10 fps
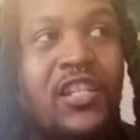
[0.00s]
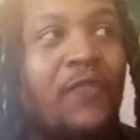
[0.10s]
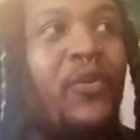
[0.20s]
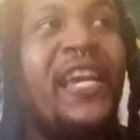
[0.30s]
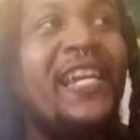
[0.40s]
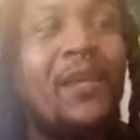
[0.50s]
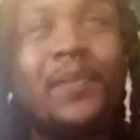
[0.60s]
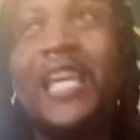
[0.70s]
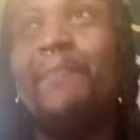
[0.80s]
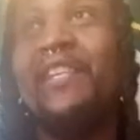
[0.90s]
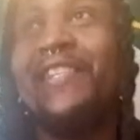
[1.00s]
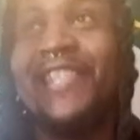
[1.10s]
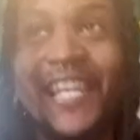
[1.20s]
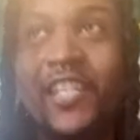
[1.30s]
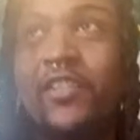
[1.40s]
if we end up keeping
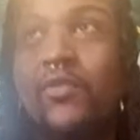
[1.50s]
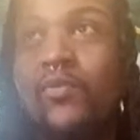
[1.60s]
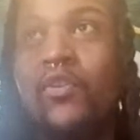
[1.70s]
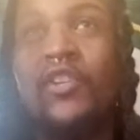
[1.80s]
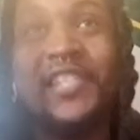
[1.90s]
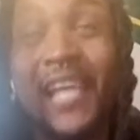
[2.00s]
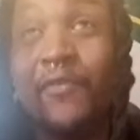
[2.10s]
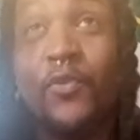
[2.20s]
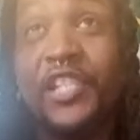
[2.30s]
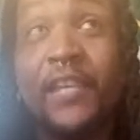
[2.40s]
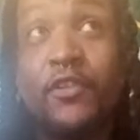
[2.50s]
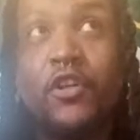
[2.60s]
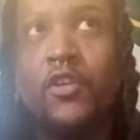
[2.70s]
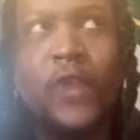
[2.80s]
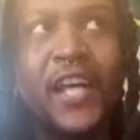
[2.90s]
6 or 7 receivers
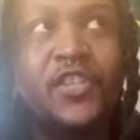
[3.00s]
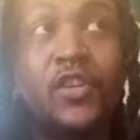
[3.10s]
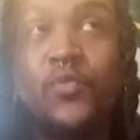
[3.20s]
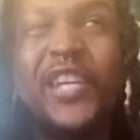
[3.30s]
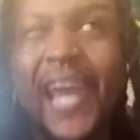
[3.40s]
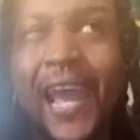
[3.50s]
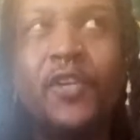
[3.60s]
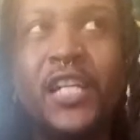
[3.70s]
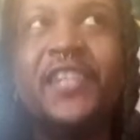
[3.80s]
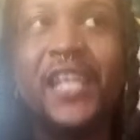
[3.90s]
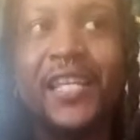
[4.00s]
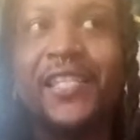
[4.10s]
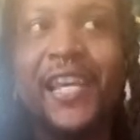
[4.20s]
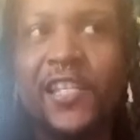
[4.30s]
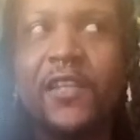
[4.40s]
on the roster, and we average, I think,
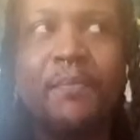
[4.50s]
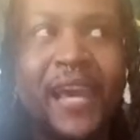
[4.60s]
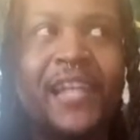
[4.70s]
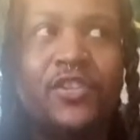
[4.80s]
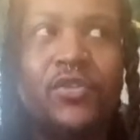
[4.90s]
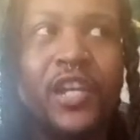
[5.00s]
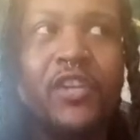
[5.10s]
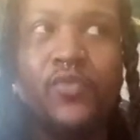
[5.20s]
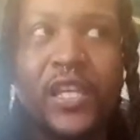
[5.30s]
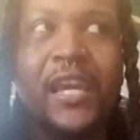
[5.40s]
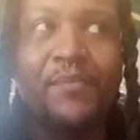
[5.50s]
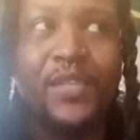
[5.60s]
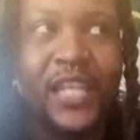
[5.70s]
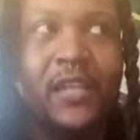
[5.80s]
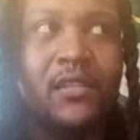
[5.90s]
6 the past 2 years, we
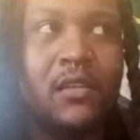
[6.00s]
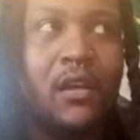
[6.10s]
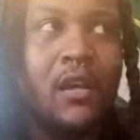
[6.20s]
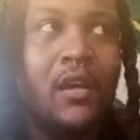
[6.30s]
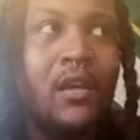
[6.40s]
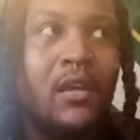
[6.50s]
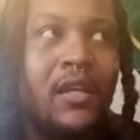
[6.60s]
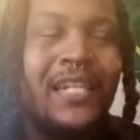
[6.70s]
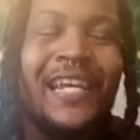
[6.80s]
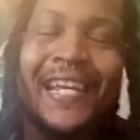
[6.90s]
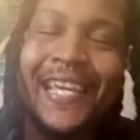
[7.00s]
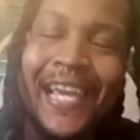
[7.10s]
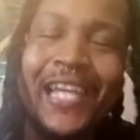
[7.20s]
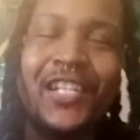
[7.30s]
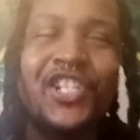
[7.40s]
kept 6. And then
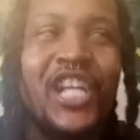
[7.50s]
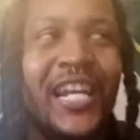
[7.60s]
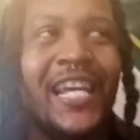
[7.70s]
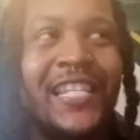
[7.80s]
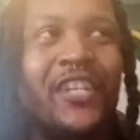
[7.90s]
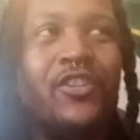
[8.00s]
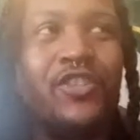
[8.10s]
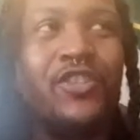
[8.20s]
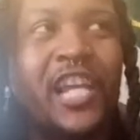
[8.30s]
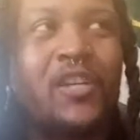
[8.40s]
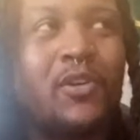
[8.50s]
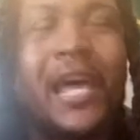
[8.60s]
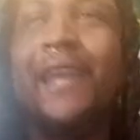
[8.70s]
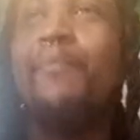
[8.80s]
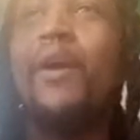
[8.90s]
again, shit is interchangeable.
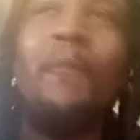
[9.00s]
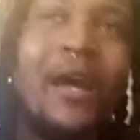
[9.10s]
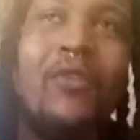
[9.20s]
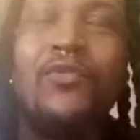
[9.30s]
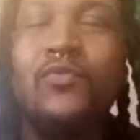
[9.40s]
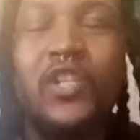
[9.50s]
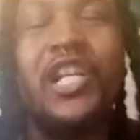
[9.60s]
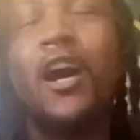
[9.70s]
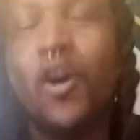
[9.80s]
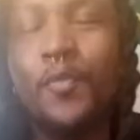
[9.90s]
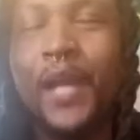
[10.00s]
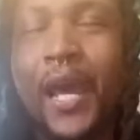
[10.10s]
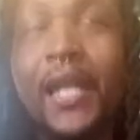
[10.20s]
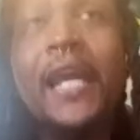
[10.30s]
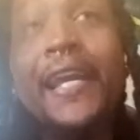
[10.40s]
Like Bo Melton, which I hope
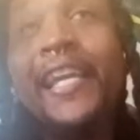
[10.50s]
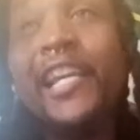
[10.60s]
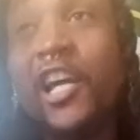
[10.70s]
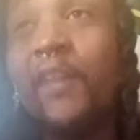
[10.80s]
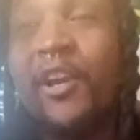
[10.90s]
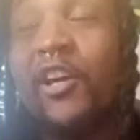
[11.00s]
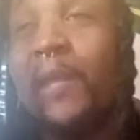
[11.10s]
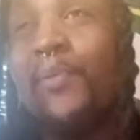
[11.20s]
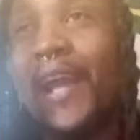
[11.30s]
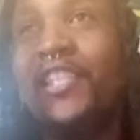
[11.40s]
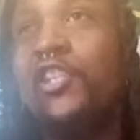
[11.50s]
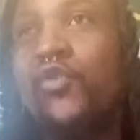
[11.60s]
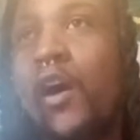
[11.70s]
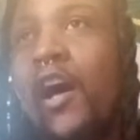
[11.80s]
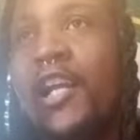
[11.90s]
not. He could be on the practice
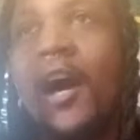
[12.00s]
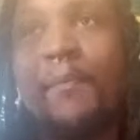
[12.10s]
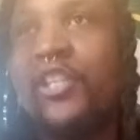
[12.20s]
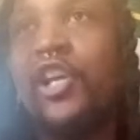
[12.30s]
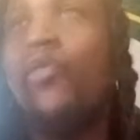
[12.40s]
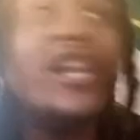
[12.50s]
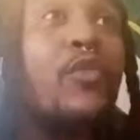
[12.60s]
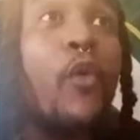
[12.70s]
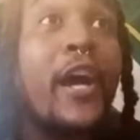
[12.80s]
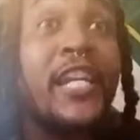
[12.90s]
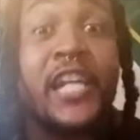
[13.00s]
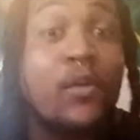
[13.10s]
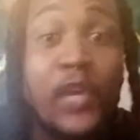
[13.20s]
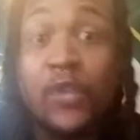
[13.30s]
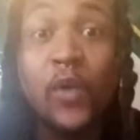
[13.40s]
squad up until week 1, and
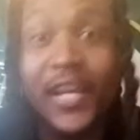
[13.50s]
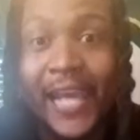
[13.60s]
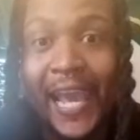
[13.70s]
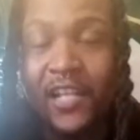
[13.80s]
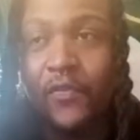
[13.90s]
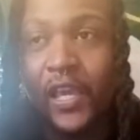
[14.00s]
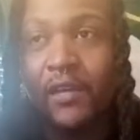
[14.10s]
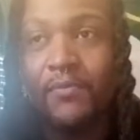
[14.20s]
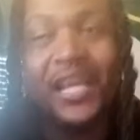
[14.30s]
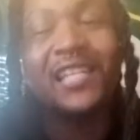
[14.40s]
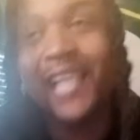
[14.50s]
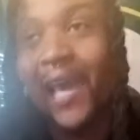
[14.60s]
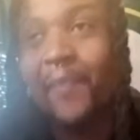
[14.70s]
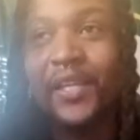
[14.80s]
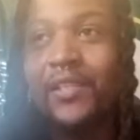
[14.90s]
then week 1 they activate him. That's
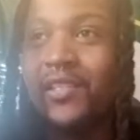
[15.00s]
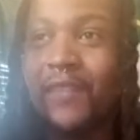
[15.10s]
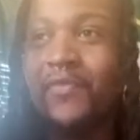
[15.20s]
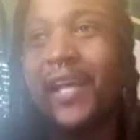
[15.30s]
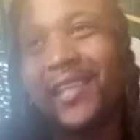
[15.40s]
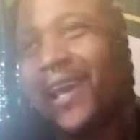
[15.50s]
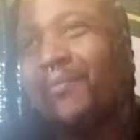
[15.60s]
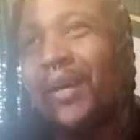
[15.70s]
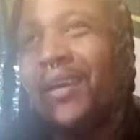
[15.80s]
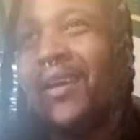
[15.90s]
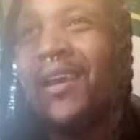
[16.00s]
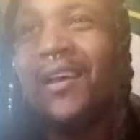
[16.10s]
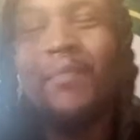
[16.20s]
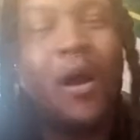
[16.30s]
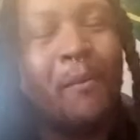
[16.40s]
happened, stuff like that. But
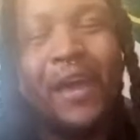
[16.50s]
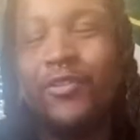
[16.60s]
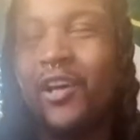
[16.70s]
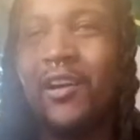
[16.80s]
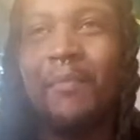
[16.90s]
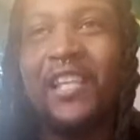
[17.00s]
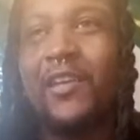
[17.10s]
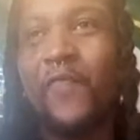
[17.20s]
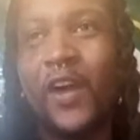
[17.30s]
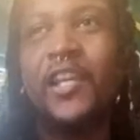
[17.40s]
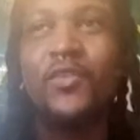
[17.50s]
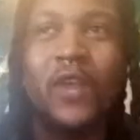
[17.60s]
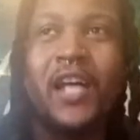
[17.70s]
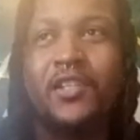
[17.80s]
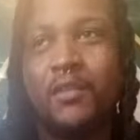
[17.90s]
Bo Melton ought to make the fucking
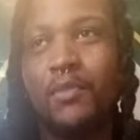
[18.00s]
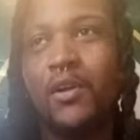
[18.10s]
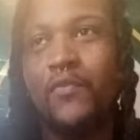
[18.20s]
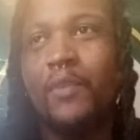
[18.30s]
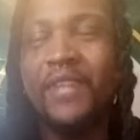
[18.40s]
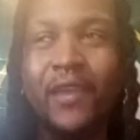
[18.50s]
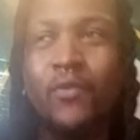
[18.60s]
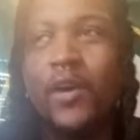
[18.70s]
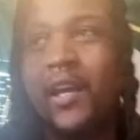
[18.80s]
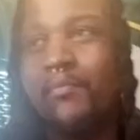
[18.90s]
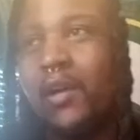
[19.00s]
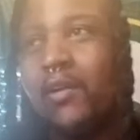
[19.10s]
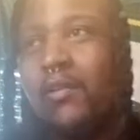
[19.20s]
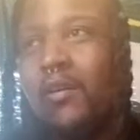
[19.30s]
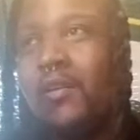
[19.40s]
roster, bro, from day one,
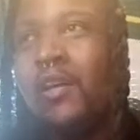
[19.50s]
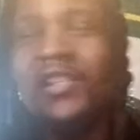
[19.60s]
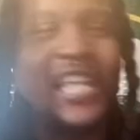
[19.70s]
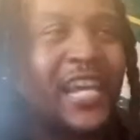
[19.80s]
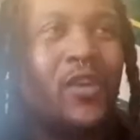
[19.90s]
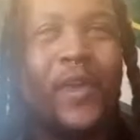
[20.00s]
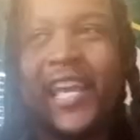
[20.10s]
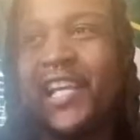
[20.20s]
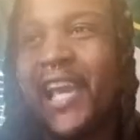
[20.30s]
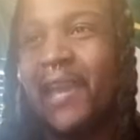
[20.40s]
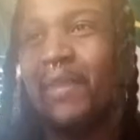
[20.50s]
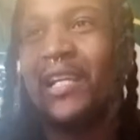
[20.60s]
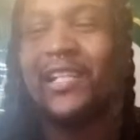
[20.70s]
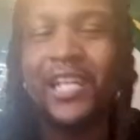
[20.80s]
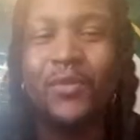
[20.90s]
bro. Seeing the way he came
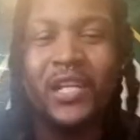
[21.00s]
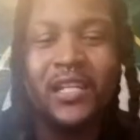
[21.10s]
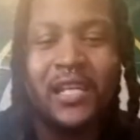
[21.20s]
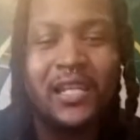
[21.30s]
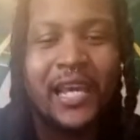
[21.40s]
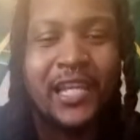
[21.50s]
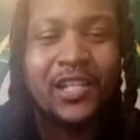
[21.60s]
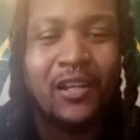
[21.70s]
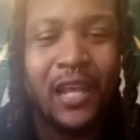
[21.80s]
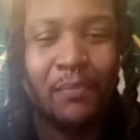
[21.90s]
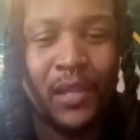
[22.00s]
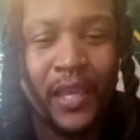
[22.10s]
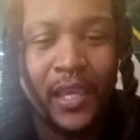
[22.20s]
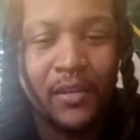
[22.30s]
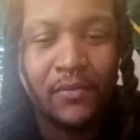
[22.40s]
in and did what he did last year, they playing.